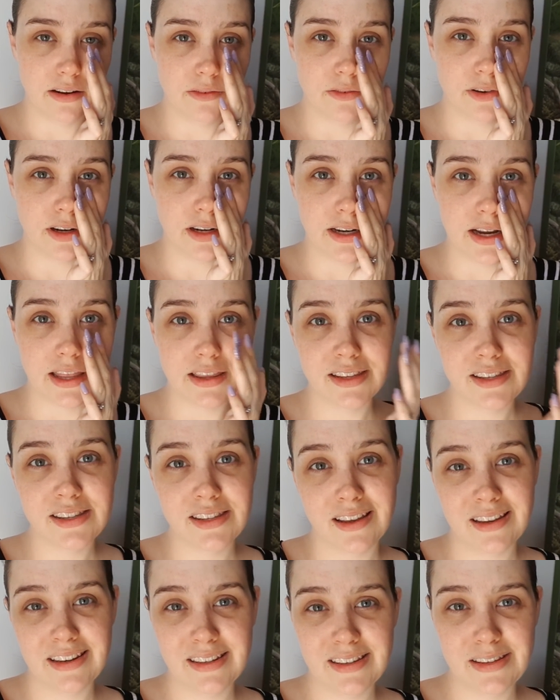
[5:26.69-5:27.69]
I've got another
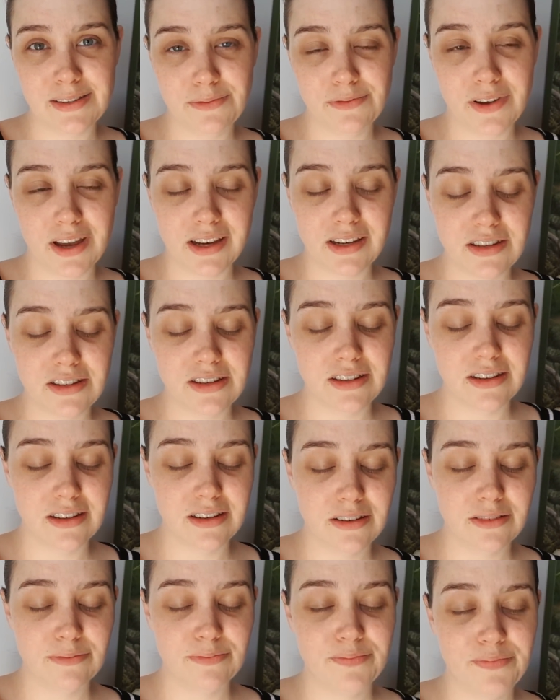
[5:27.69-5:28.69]
sinus
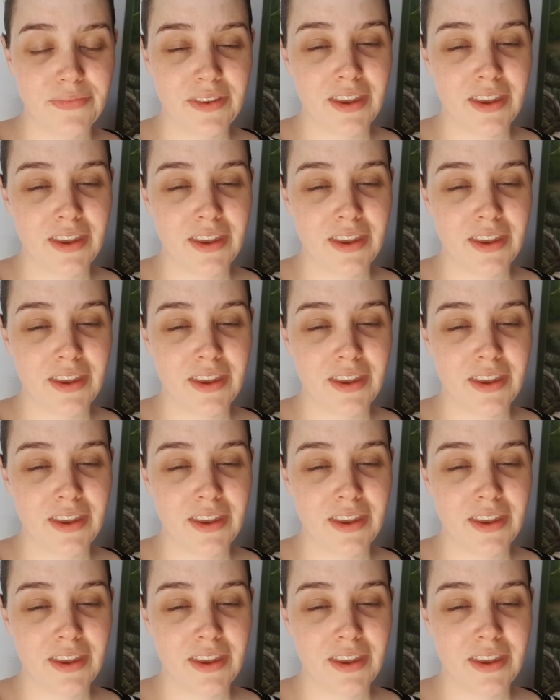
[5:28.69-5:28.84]
infection,